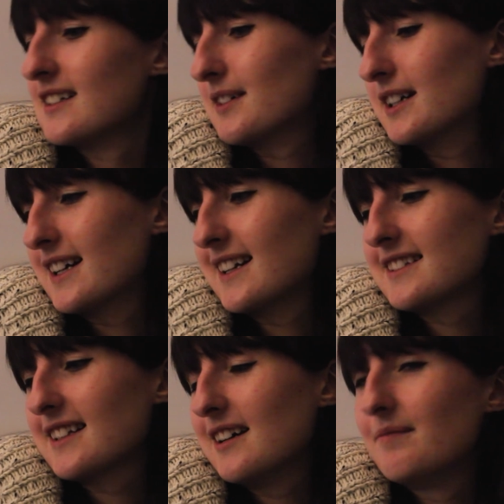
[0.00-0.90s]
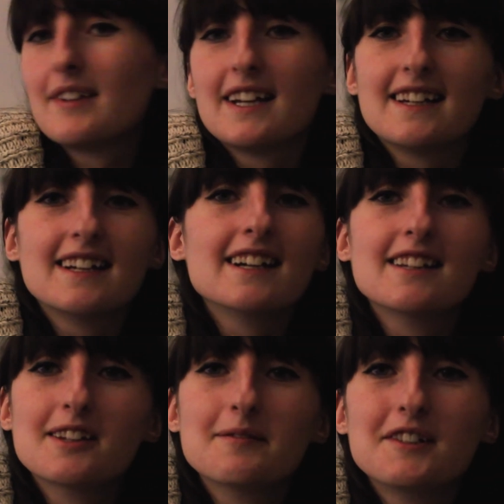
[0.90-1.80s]
but it is getting me
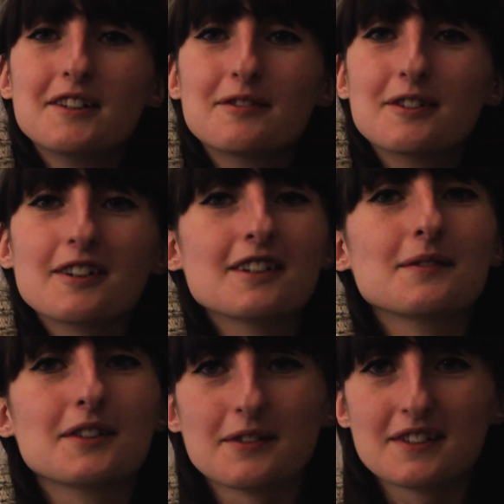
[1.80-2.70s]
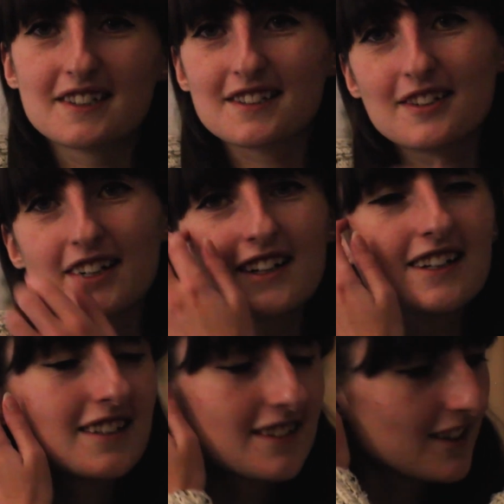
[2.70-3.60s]
in the mood for Christmas, which is quite
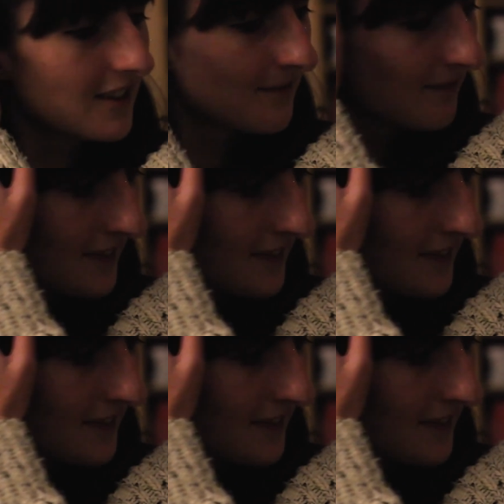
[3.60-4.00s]
nice, so